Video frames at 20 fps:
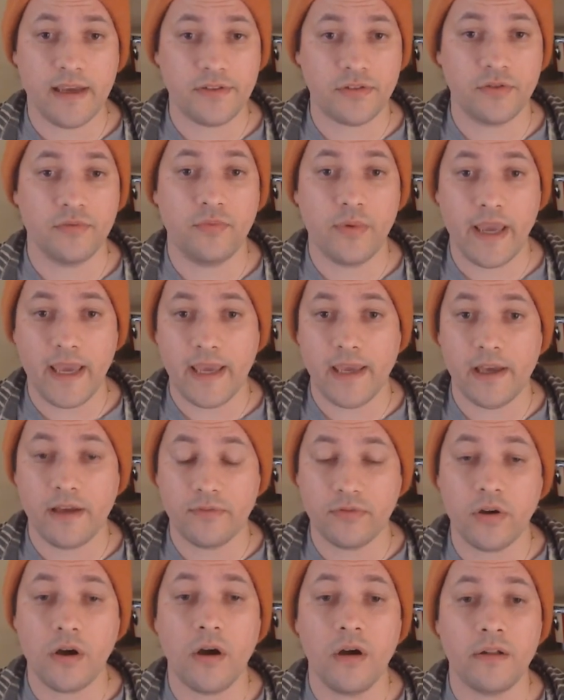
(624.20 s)
a way of
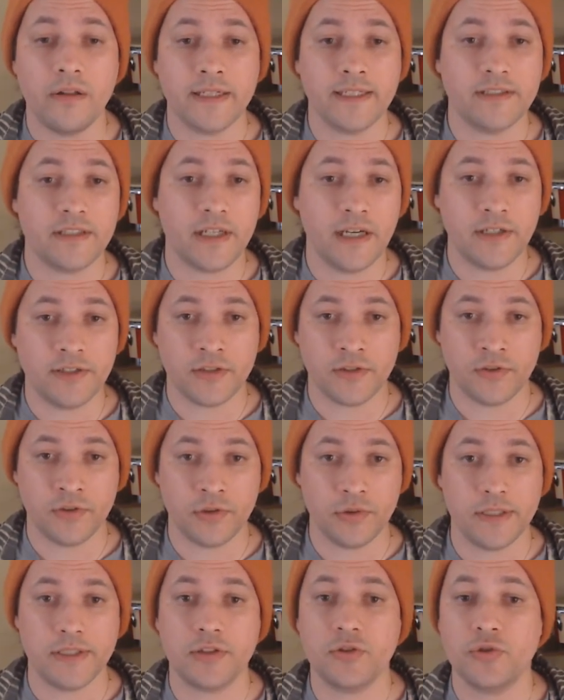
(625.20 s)
calling attention to
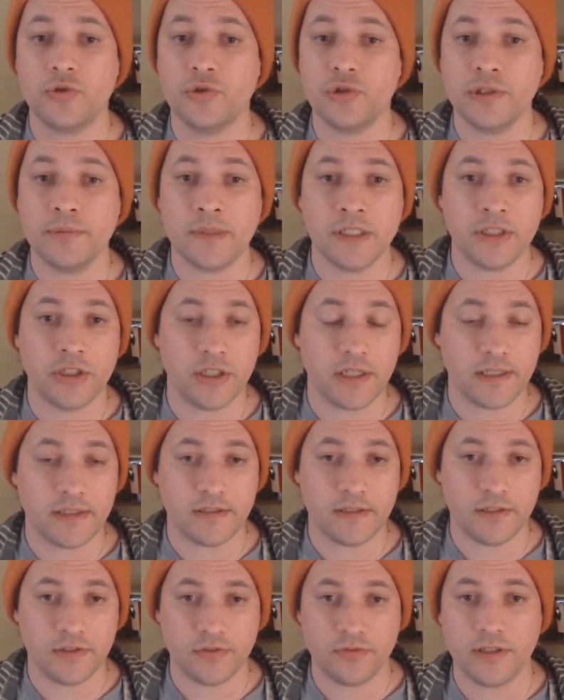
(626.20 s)
extreme
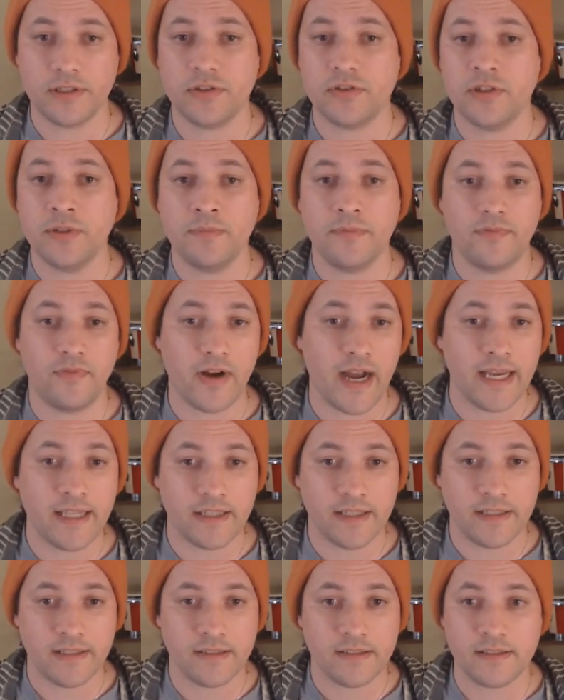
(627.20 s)
injustice or extreme
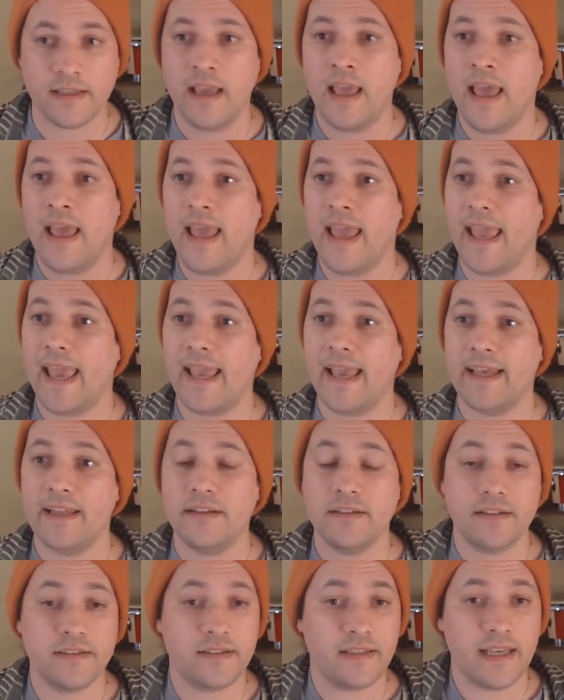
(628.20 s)
violence, and to
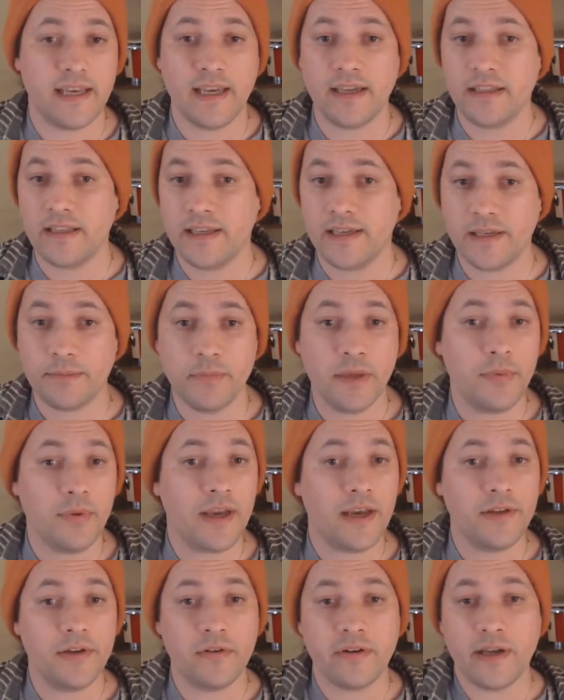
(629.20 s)
say, like, maybe I
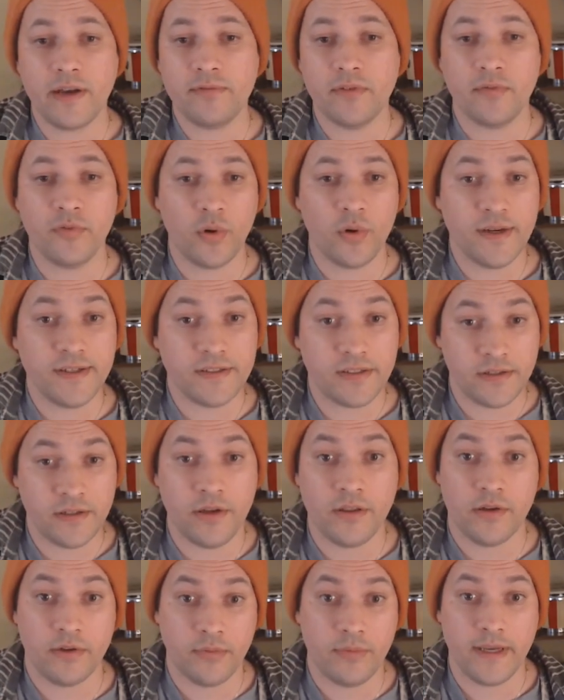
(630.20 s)
don't have a voice in
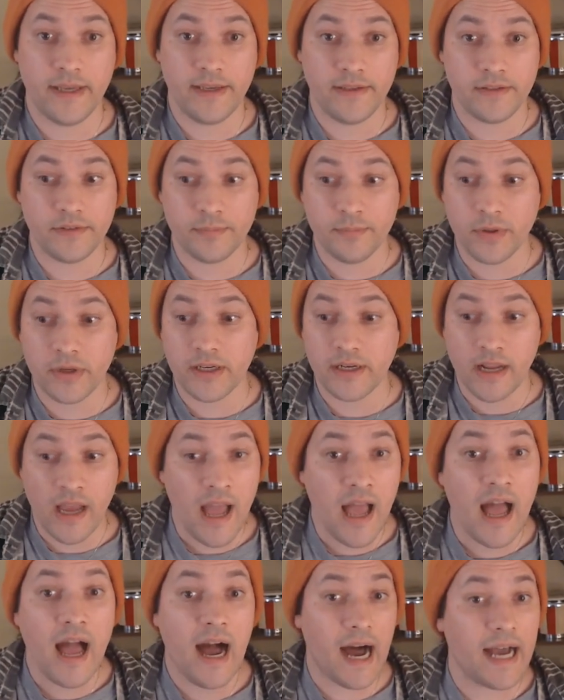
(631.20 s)
other ways, but
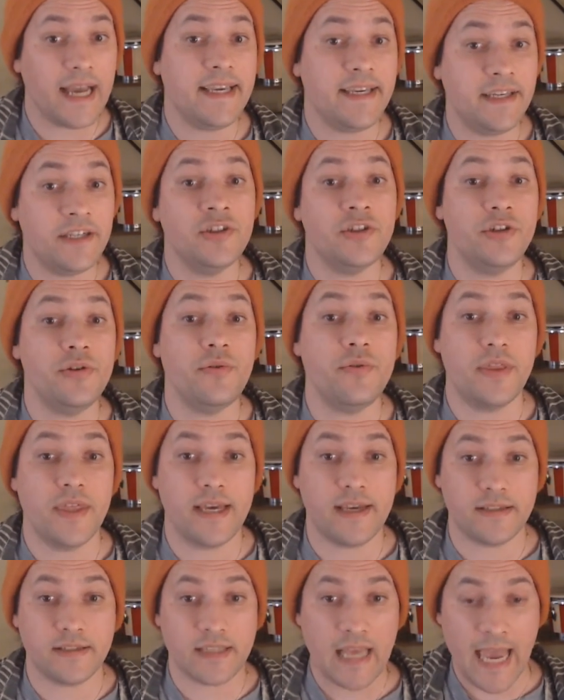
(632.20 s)
I can do
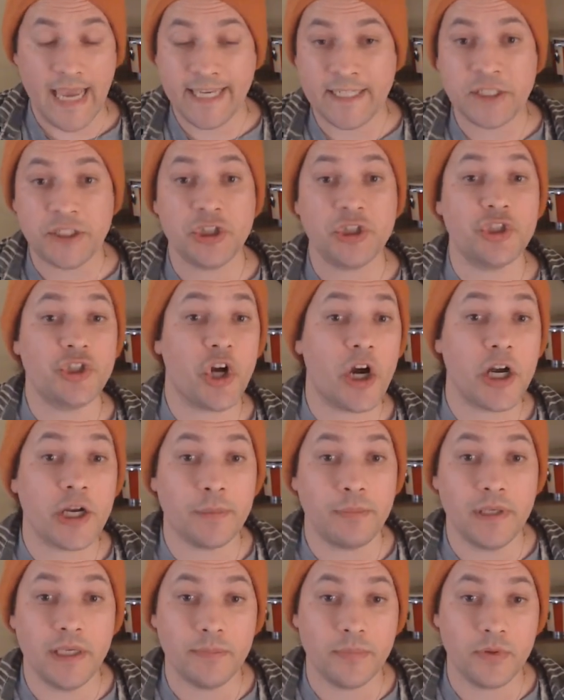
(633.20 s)
this. I can shock
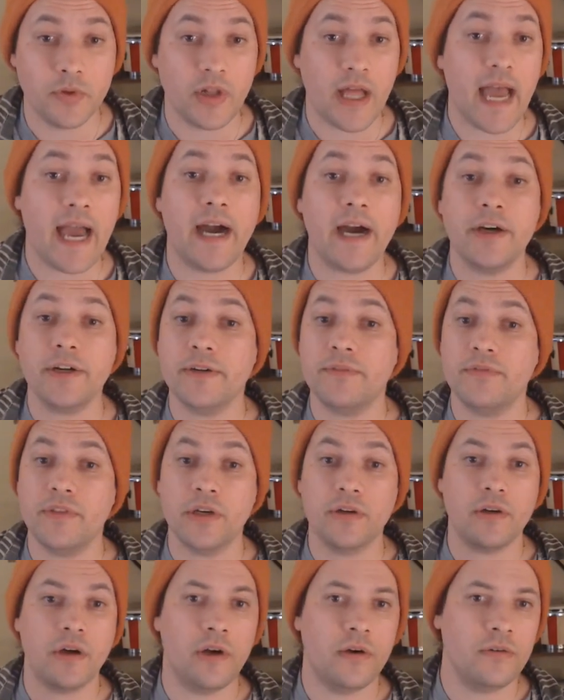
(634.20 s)
people out of their
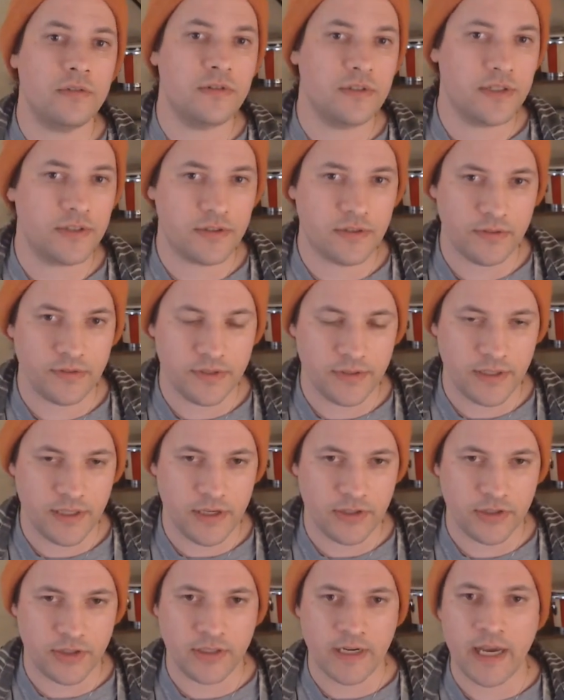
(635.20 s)
own
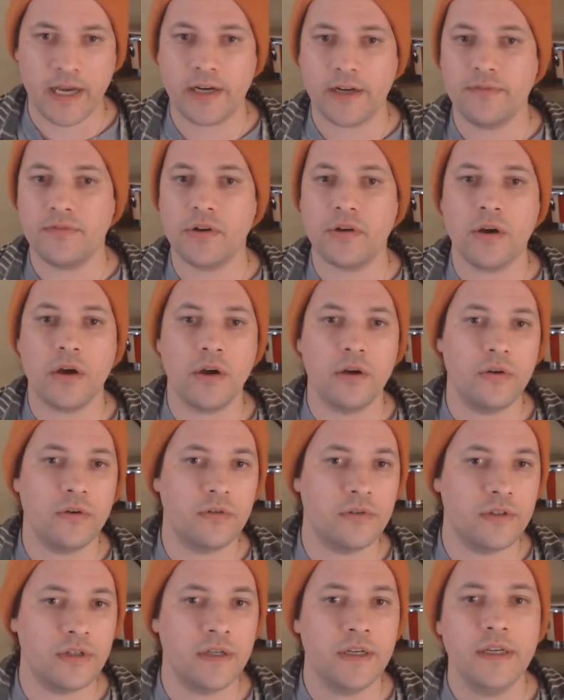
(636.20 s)
dissociation, out of their
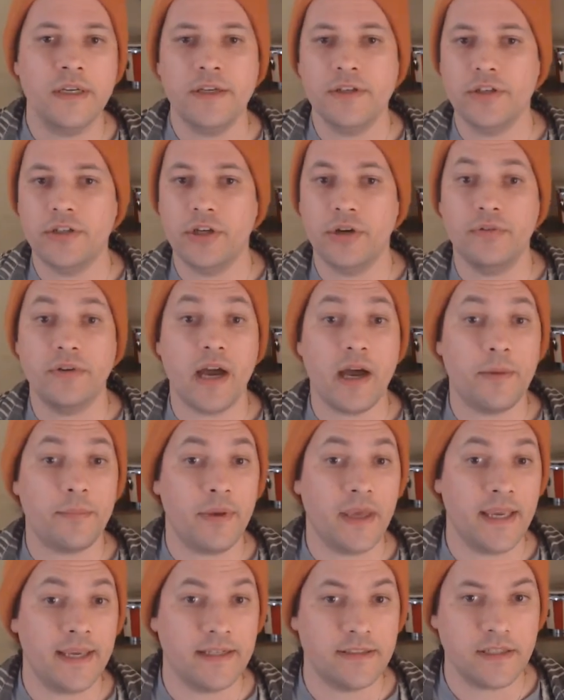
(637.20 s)
own, you know, not
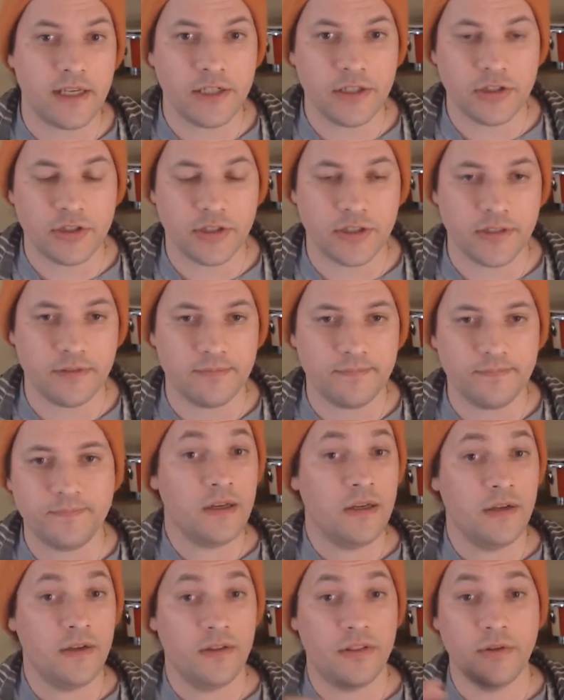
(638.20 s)
paying attention.
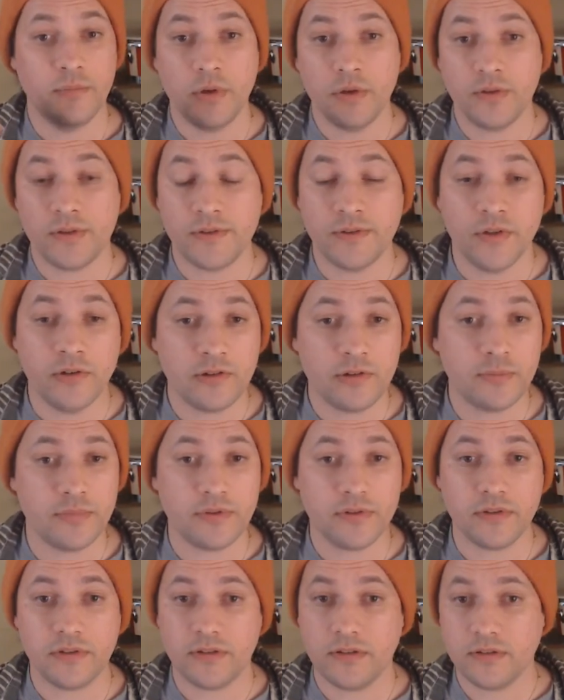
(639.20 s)
The most
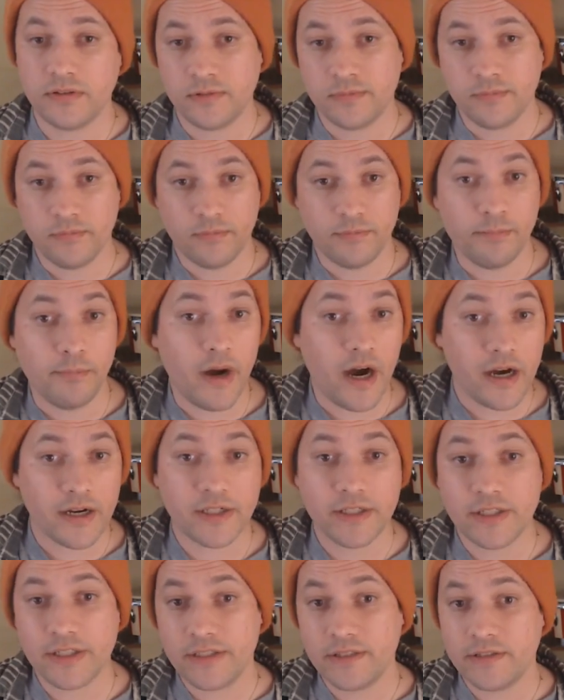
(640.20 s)
notable
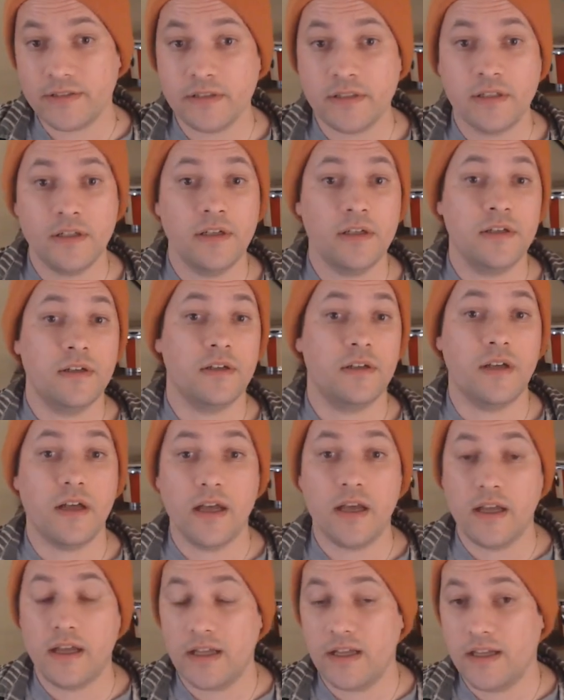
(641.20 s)
modern
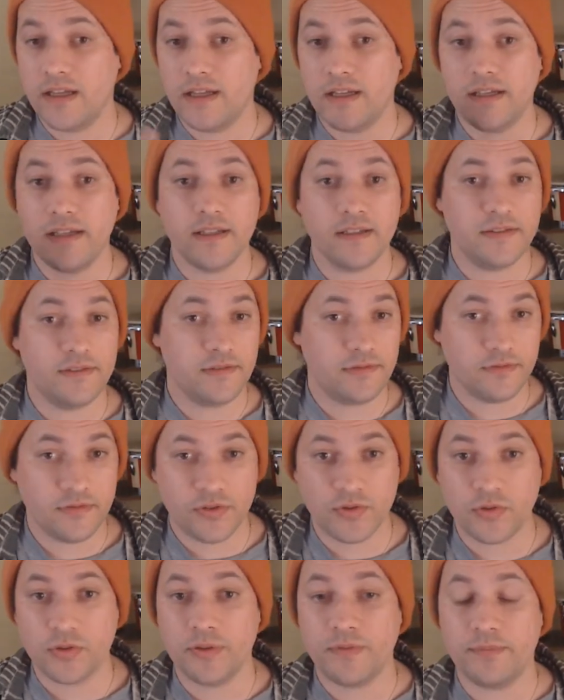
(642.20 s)

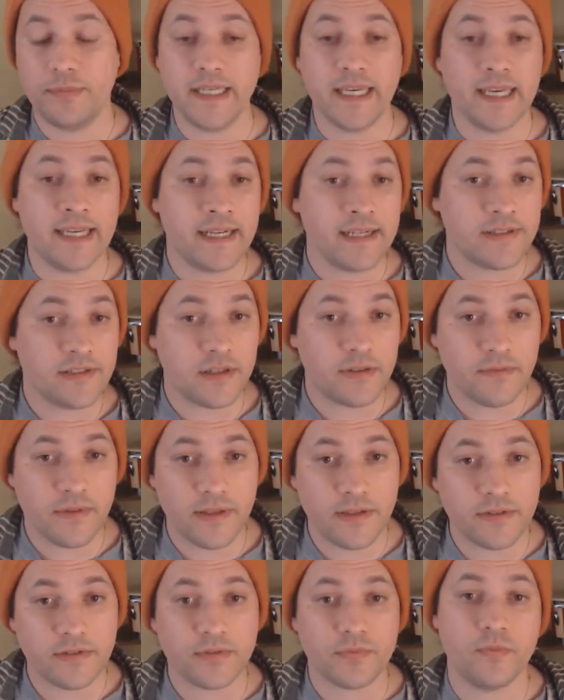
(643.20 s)
sort of beginnings of
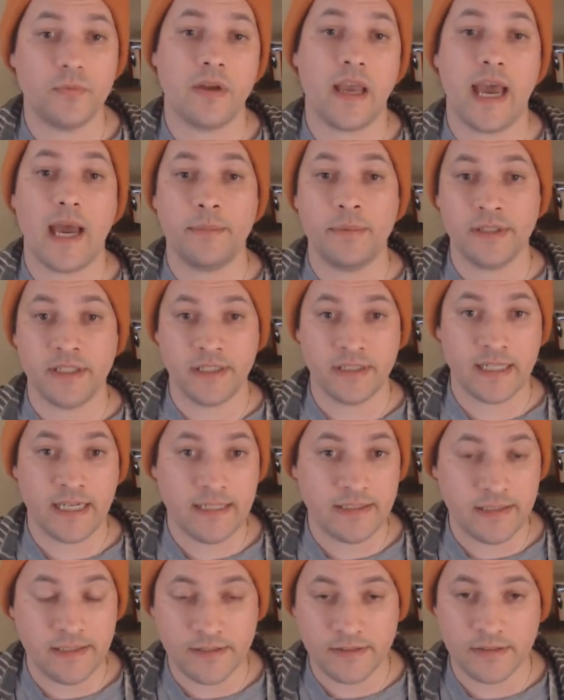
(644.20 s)
this happened in
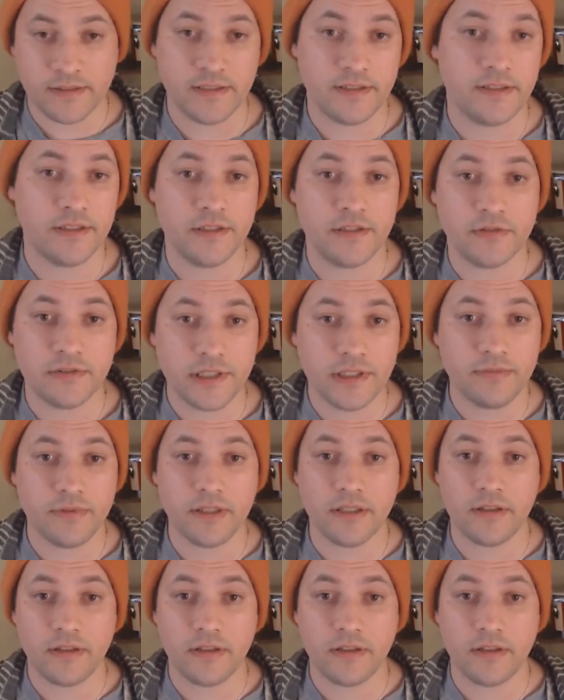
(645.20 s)
1963 with